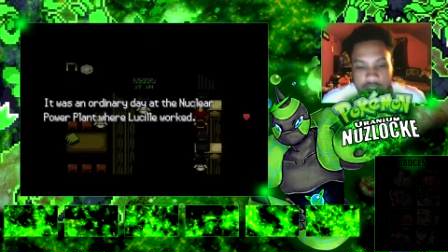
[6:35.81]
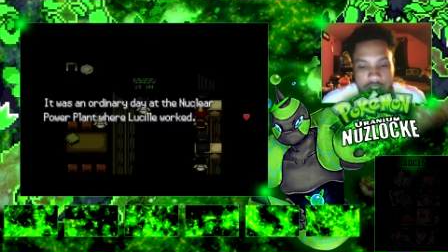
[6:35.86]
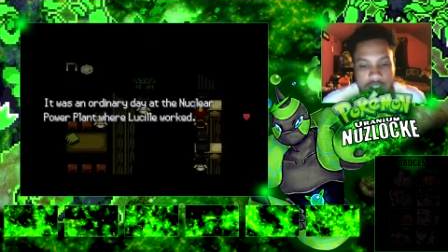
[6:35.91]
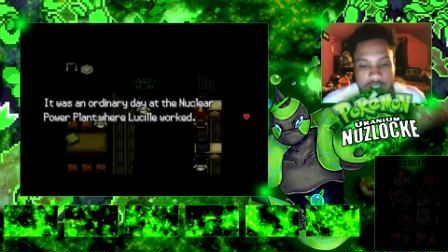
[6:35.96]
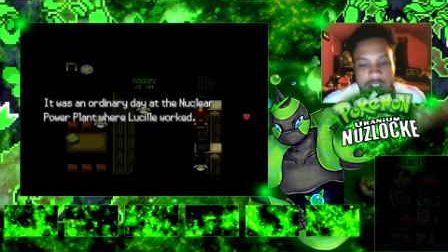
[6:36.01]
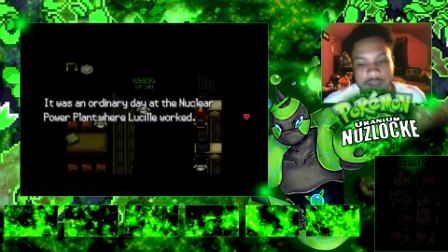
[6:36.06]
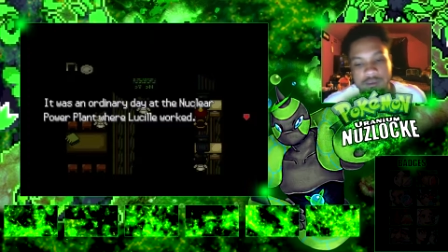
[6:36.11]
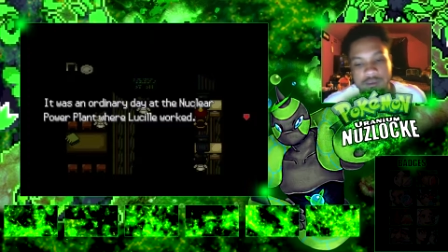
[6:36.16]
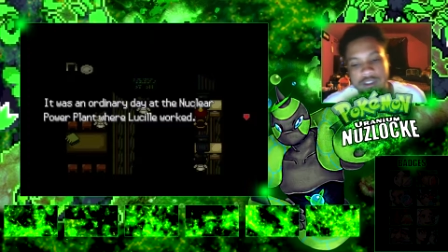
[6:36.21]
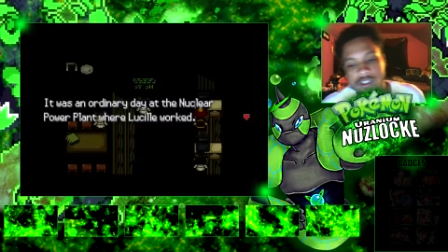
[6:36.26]

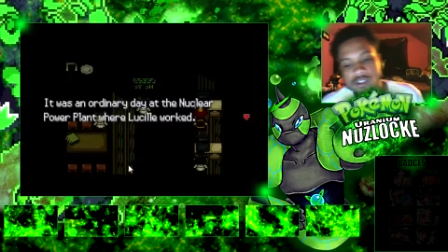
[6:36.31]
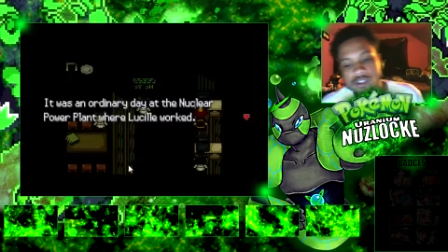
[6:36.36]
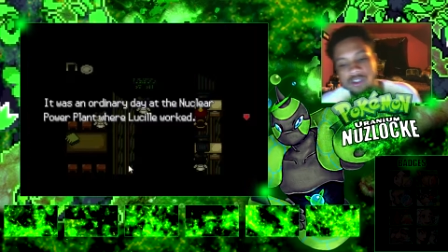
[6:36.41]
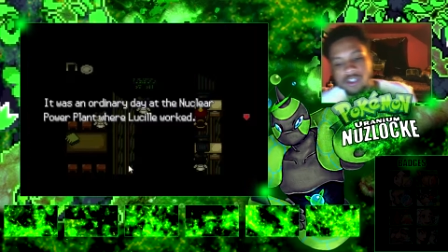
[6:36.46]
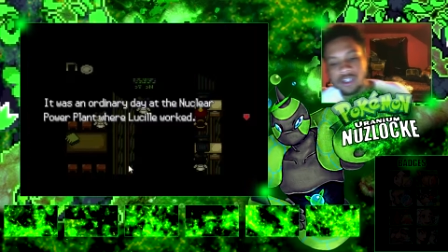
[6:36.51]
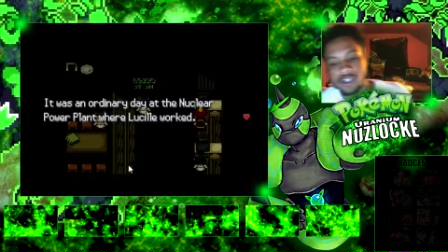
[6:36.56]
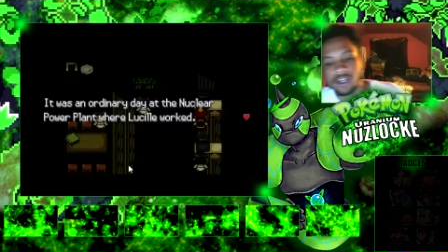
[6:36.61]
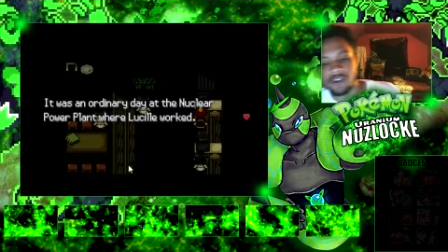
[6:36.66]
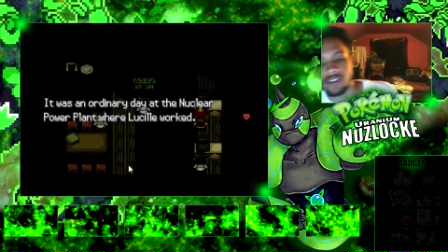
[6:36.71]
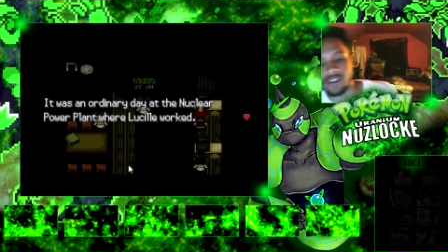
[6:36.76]
It was an
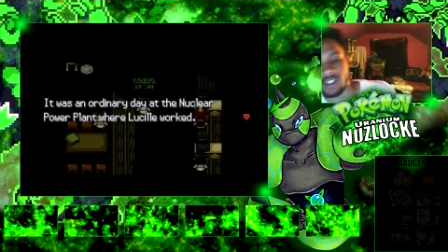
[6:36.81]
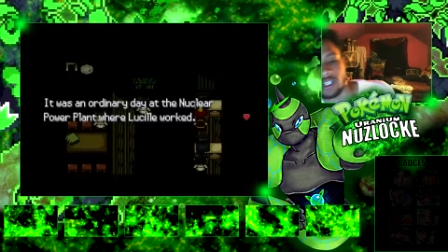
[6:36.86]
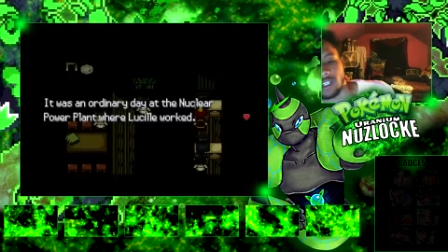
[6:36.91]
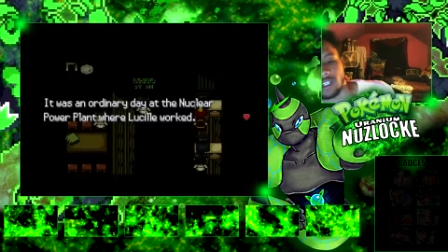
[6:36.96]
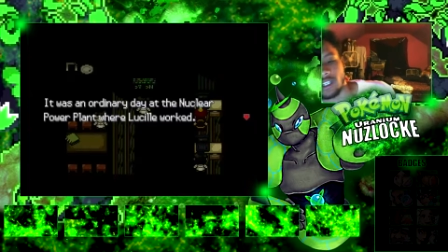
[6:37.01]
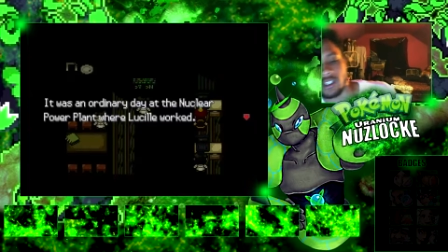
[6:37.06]
ordinary day at the